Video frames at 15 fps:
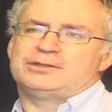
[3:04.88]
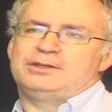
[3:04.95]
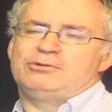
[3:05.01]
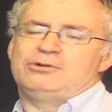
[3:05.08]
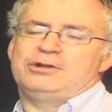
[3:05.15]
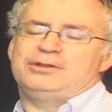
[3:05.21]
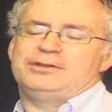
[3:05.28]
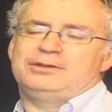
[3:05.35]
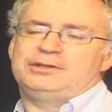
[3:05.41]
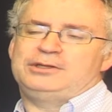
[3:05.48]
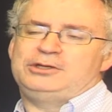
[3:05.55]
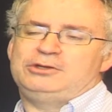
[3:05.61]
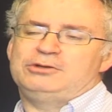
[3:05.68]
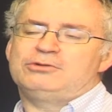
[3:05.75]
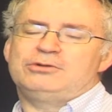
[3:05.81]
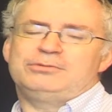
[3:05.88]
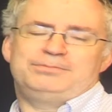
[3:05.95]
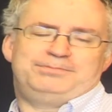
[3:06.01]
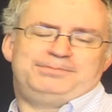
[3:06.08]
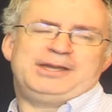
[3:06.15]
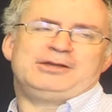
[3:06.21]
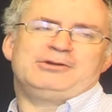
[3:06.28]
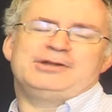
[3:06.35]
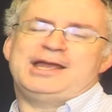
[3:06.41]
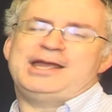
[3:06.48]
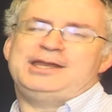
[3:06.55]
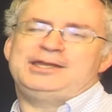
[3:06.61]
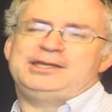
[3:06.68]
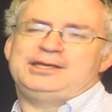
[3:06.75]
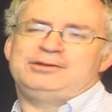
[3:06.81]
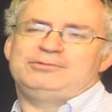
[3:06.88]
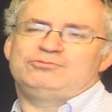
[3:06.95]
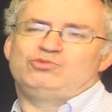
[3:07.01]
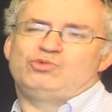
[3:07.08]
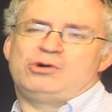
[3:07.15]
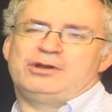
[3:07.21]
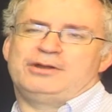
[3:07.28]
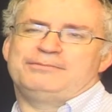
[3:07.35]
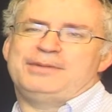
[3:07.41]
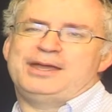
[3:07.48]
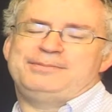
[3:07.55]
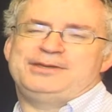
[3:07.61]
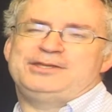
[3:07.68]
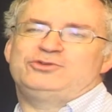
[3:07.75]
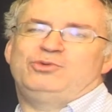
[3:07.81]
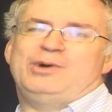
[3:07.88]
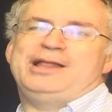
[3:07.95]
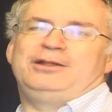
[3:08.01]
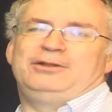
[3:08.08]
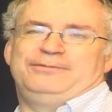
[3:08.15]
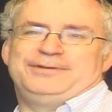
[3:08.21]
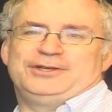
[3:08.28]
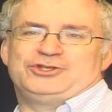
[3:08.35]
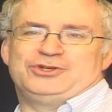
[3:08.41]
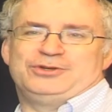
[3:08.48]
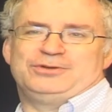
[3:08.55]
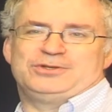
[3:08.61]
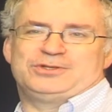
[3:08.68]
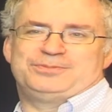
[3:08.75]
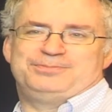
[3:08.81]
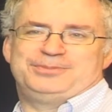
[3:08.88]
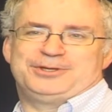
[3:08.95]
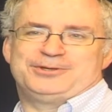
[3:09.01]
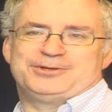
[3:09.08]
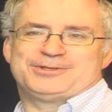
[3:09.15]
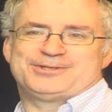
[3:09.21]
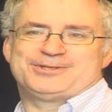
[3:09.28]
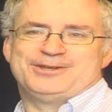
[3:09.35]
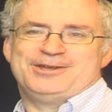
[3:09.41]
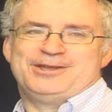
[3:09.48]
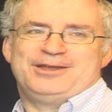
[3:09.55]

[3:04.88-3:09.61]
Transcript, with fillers: there were, you could pick on any one of maybe 12 issues, because,